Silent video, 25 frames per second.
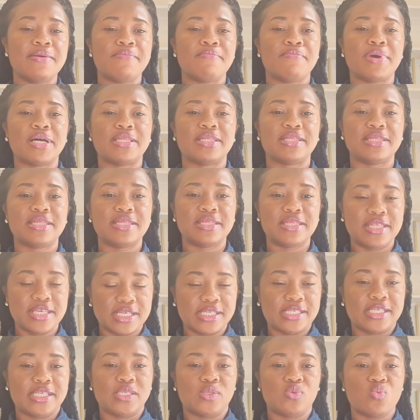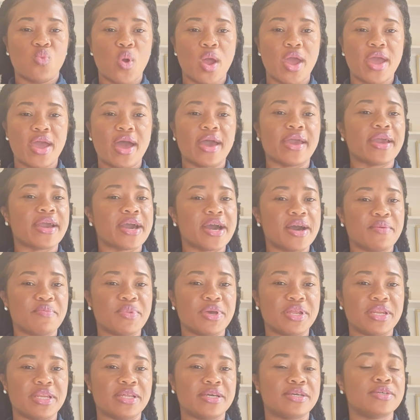But this is where I come
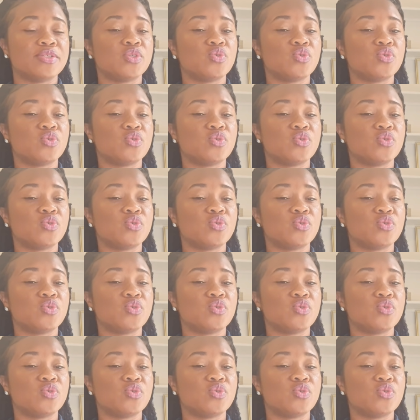in